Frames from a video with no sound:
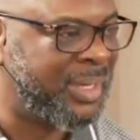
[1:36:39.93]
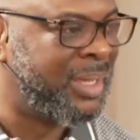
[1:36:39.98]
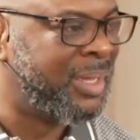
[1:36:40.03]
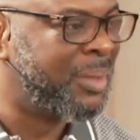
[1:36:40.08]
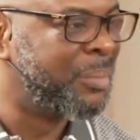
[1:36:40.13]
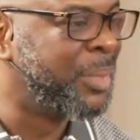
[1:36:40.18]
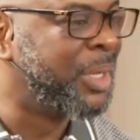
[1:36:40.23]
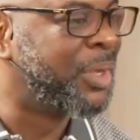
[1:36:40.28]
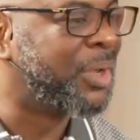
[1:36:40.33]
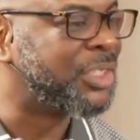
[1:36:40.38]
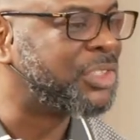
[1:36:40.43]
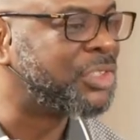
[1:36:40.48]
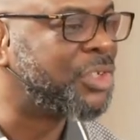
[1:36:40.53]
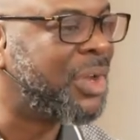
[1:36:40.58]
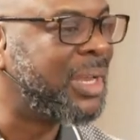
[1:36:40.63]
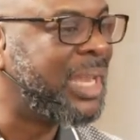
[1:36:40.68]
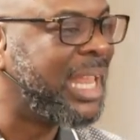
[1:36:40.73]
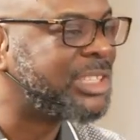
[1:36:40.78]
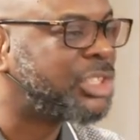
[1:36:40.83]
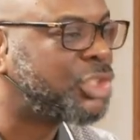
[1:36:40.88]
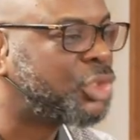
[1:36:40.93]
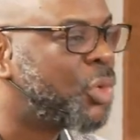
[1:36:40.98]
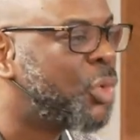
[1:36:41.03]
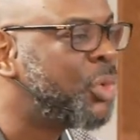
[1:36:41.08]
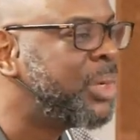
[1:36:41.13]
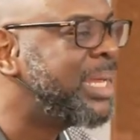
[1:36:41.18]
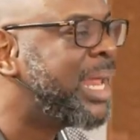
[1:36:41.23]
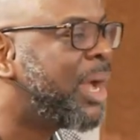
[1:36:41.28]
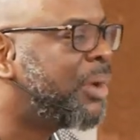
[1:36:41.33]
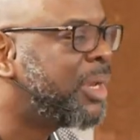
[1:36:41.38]
Because God has
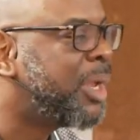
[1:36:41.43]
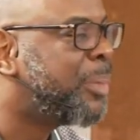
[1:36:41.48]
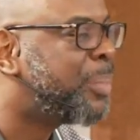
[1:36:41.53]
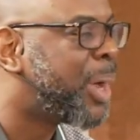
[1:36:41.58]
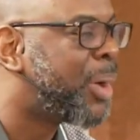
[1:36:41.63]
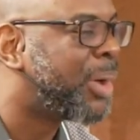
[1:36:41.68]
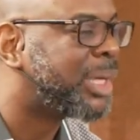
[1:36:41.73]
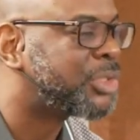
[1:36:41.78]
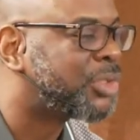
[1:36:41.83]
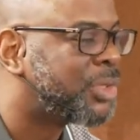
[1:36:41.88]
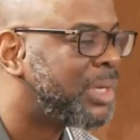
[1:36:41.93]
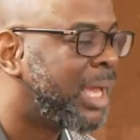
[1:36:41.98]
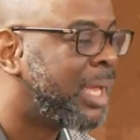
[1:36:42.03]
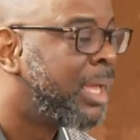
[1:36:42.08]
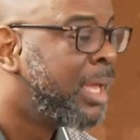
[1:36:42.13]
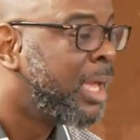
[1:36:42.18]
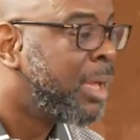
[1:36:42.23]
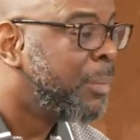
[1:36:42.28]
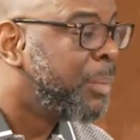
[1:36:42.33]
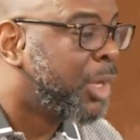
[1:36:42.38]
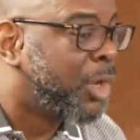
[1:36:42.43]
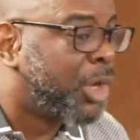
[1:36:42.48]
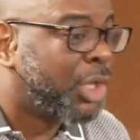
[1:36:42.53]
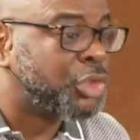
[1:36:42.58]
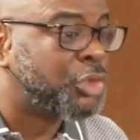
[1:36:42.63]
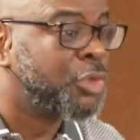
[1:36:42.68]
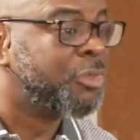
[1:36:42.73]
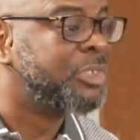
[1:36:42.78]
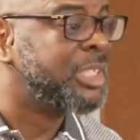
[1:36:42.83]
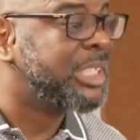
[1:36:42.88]
toned down the power so that, because
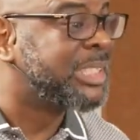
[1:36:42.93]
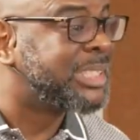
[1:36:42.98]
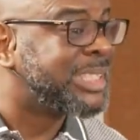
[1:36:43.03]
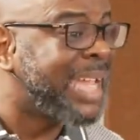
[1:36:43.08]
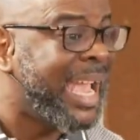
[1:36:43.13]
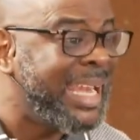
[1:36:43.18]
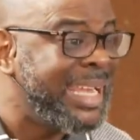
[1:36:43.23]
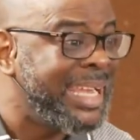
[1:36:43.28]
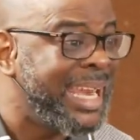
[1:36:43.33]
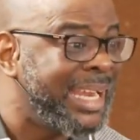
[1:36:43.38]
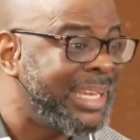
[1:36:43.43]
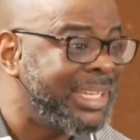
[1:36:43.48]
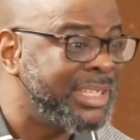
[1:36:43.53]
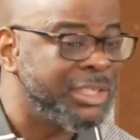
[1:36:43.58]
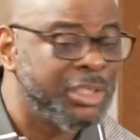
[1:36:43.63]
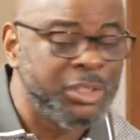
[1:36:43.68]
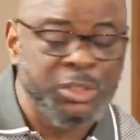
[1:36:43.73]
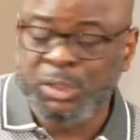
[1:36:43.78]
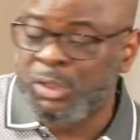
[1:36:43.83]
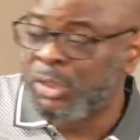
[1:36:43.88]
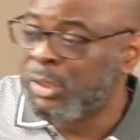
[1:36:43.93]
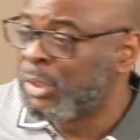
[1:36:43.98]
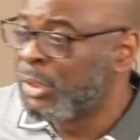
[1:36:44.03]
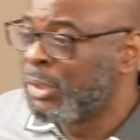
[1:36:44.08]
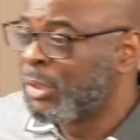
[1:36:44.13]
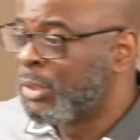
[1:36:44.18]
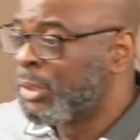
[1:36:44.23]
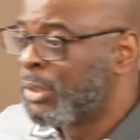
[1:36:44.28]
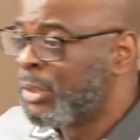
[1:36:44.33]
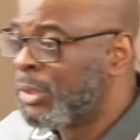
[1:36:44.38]
you've decided
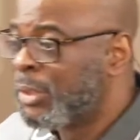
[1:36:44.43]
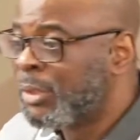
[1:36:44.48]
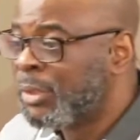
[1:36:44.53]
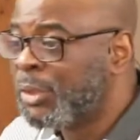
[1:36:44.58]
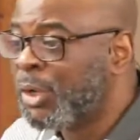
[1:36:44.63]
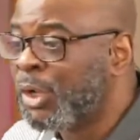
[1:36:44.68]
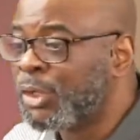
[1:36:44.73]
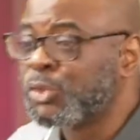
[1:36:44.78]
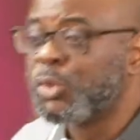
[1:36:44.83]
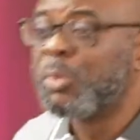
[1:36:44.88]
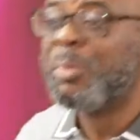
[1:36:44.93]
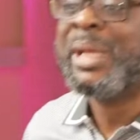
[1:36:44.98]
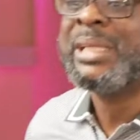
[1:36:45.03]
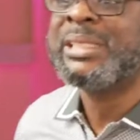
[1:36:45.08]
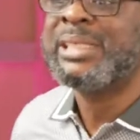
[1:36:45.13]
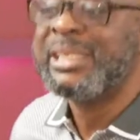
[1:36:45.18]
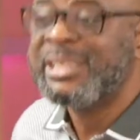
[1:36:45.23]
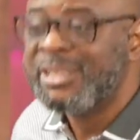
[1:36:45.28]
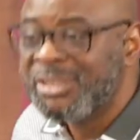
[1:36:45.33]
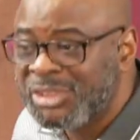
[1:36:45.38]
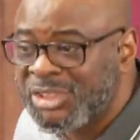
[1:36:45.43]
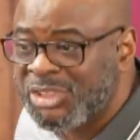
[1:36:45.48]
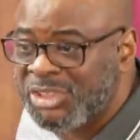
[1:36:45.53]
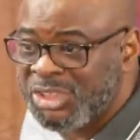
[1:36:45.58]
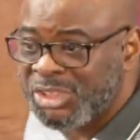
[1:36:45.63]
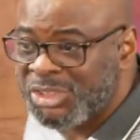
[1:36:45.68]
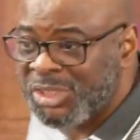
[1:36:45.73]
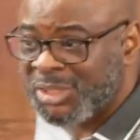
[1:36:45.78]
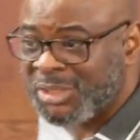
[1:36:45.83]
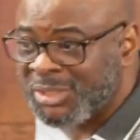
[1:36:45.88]
not to maintain the
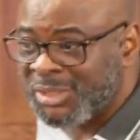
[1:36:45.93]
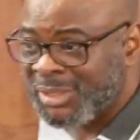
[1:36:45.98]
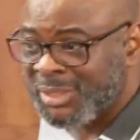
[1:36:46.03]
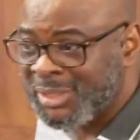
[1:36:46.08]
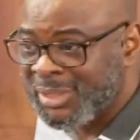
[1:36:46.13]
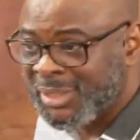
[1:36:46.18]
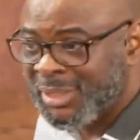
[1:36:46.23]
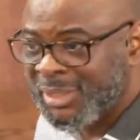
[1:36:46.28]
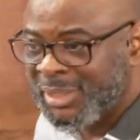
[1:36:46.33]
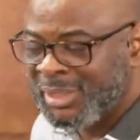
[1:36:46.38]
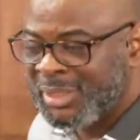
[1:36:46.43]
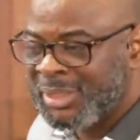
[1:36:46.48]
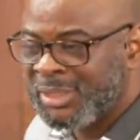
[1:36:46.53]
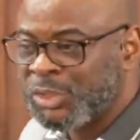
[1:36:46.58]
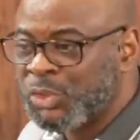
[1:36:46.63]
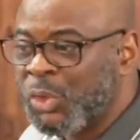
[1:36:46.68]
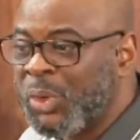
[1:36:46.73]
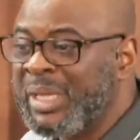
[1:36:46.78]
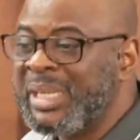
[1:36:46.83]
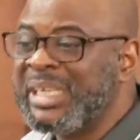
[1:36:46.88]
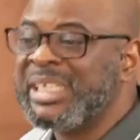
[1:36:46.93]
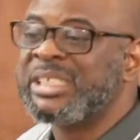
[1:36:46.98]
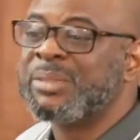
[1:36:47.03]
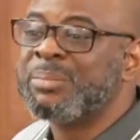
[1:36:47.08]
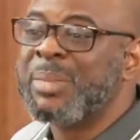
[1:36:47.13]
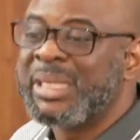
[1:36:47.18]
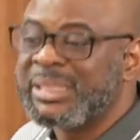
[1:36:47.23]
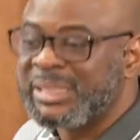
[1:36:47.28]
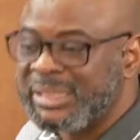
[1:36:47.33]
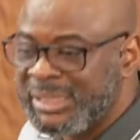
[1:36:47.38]
restrictions. So in his
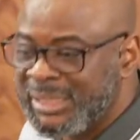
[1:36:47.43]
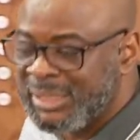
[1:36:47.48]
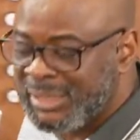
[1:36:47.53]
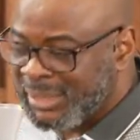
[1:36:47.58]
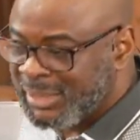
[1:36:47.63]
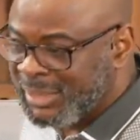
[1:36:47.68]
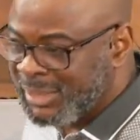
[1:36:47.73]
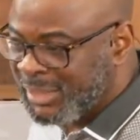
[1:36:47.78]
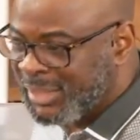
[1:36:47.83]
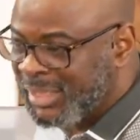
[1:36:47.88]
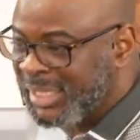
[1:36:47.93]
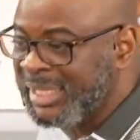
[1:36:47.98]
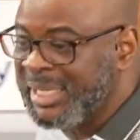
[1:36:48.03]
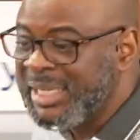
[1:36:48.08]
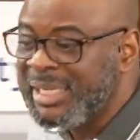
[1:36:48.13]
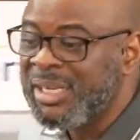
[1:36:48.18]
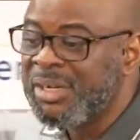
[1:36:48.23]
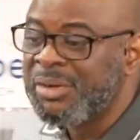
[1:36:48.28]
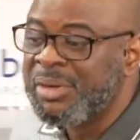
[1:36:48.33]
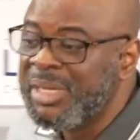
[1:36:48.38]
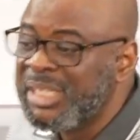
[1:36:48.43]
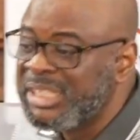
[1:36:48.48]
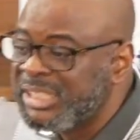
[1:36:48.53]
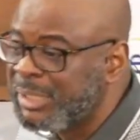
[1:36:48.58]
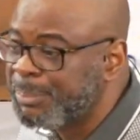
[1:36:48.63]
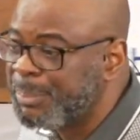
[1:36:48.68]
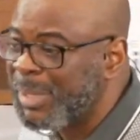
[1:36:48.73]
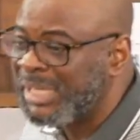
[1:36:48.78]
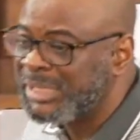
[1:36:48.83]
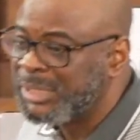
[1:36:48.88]
mercy, he didn't release
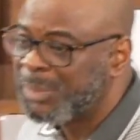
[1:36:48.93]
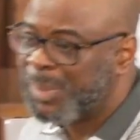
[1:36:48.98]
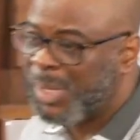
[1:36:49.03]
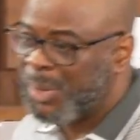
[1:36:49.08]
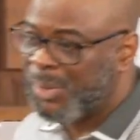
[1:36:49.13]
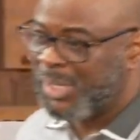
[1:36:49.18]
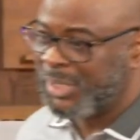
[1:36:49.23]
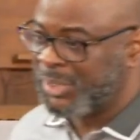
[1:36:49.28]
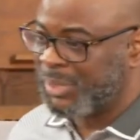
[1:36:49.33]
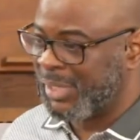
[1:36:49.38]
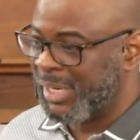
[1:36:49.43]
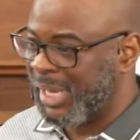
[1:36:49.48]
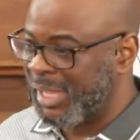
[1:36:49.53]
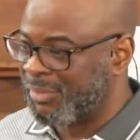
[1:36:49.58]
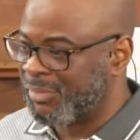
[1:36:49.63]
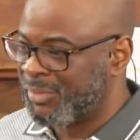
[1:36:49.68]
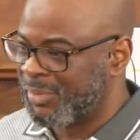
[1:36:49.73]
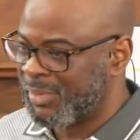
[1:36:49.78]
plenty of power in your life.